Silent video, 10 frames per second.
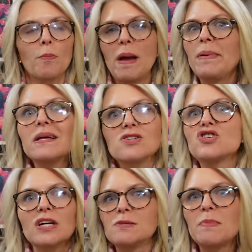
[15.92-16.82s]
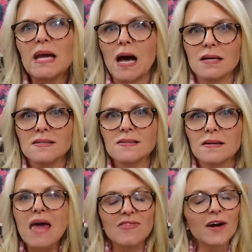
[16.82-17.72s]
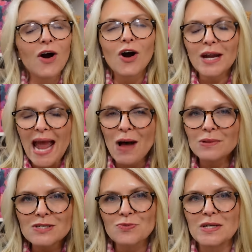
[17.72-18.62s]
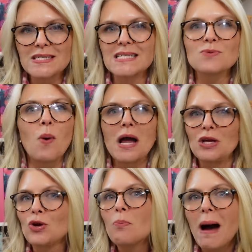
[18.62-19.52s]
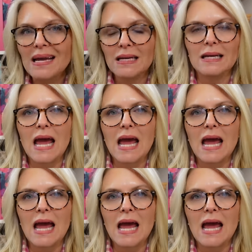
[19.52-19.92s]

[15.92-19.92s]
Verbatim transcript: maybe it's just because. And there are countless reasons why you might need